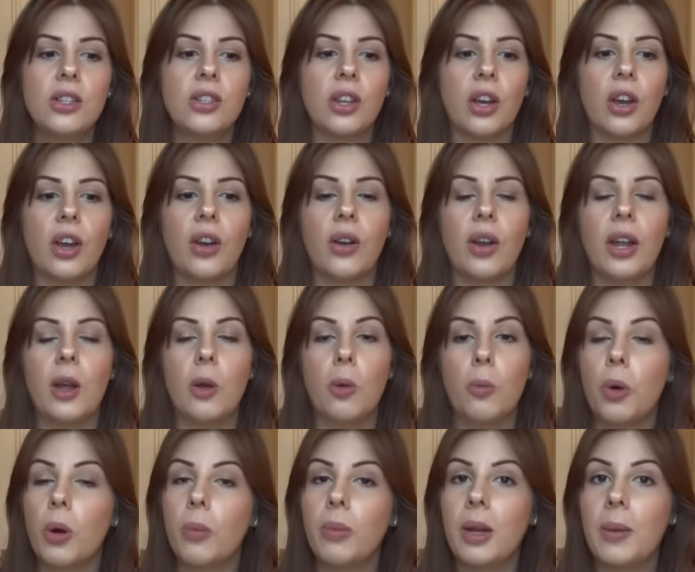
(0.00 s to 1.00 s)
So it'll
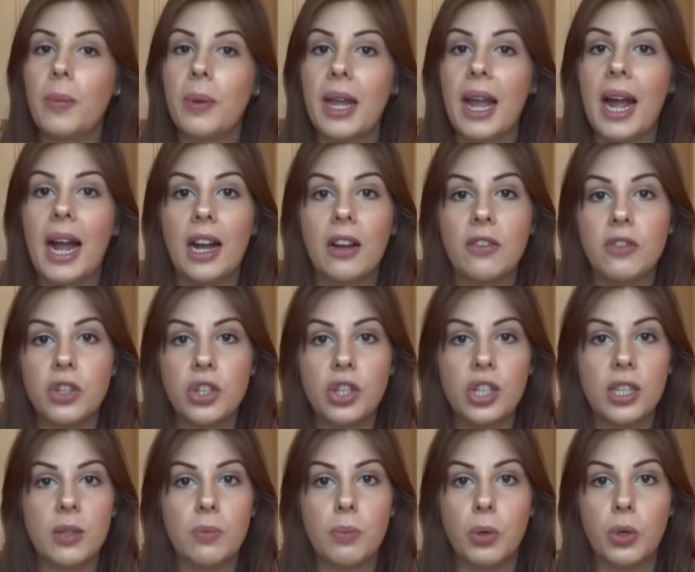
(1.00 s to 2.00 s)
probably be after
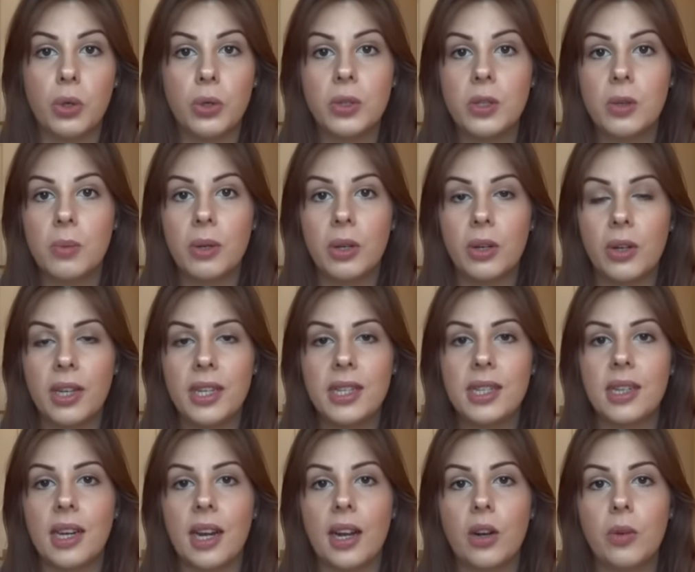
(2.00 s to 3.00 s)
she's born, to be
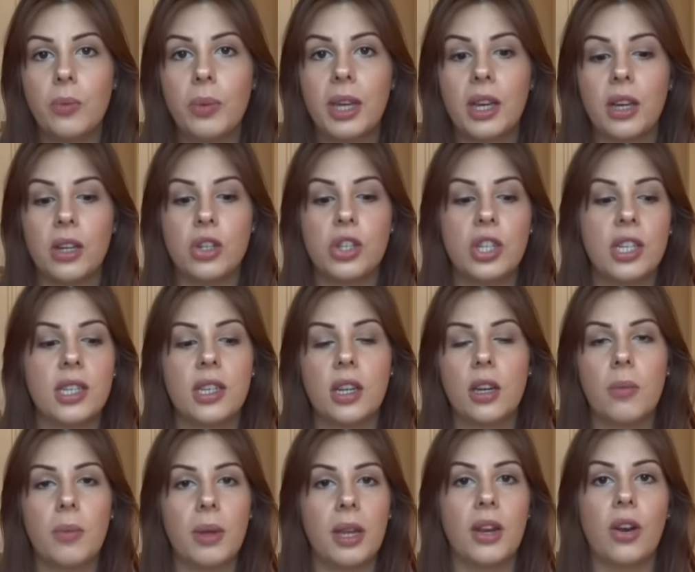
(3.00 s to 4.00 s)
honest now, because she's
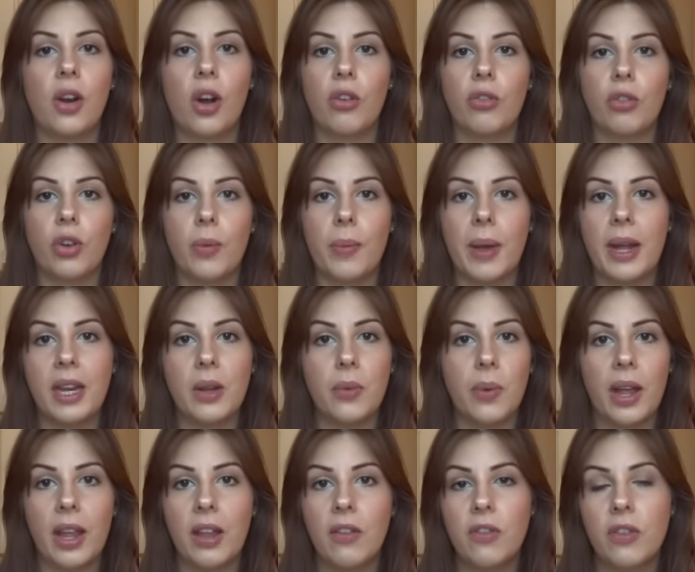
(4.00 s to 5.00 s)
going to be in our room
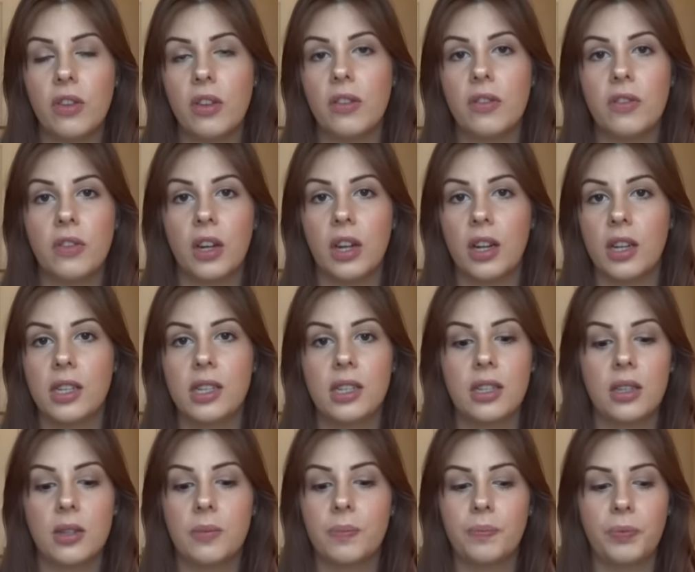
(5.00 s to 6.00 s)
anyway for the
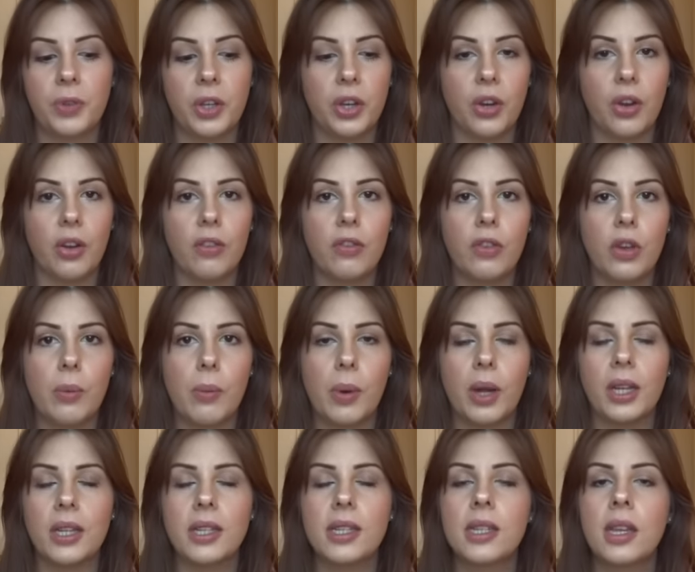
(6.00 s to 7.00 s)
first you know, few
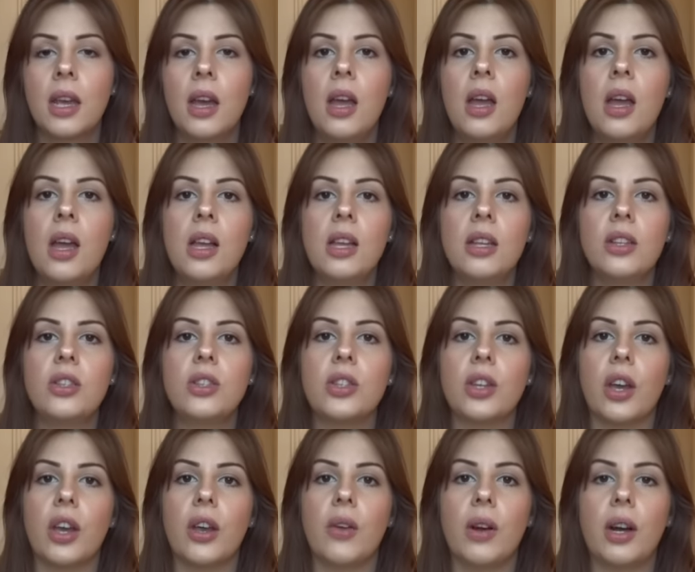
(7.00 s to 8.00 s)
months.
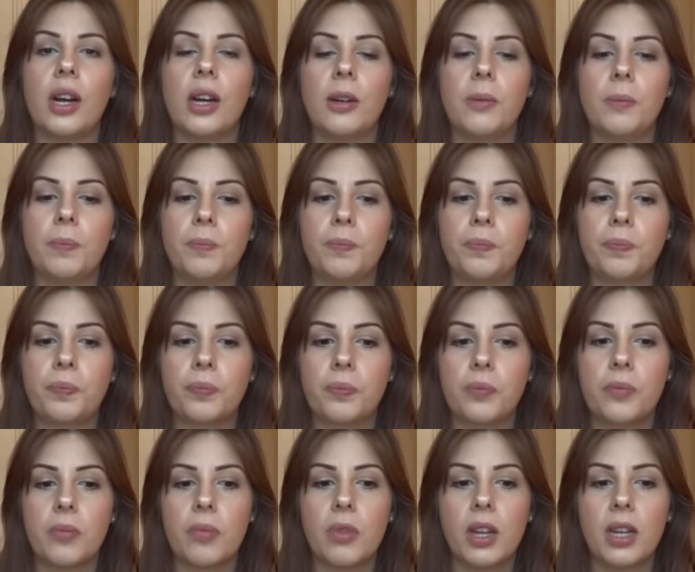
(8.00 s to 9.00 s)
So um,
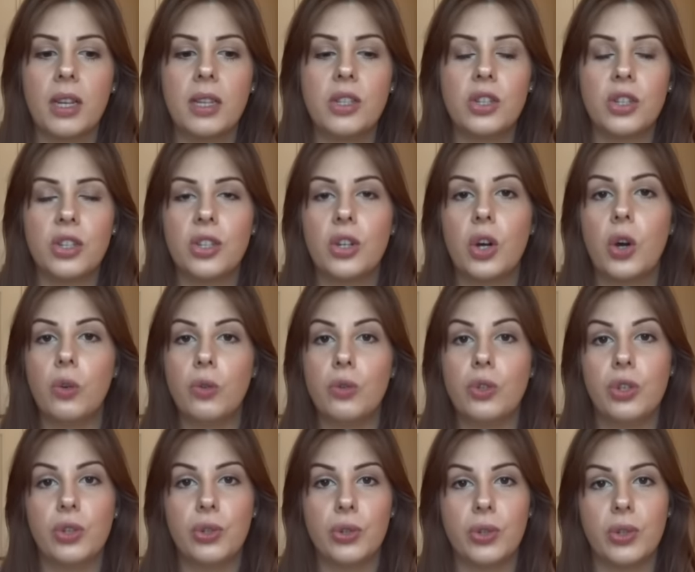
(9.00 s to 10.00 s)
just
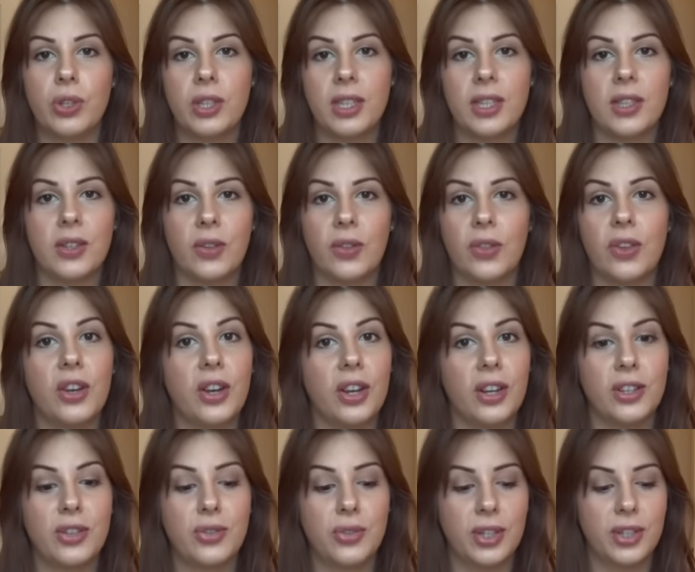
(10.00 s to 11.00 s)
hold your horses on the
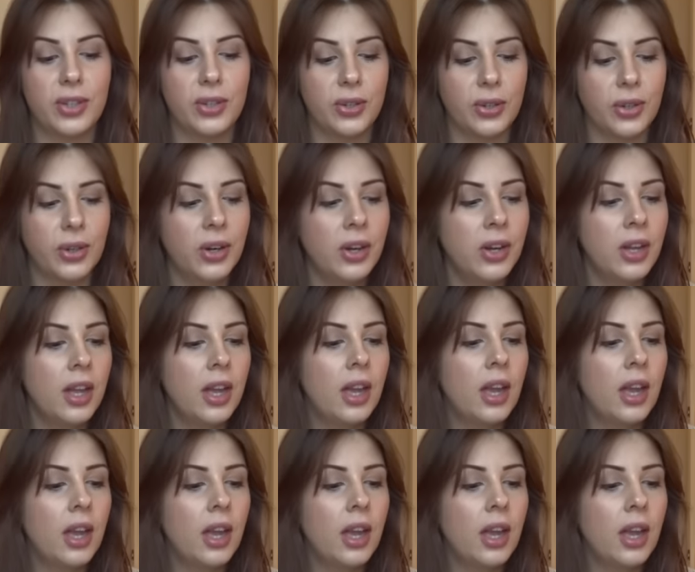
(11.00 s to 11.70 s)
nursery tour.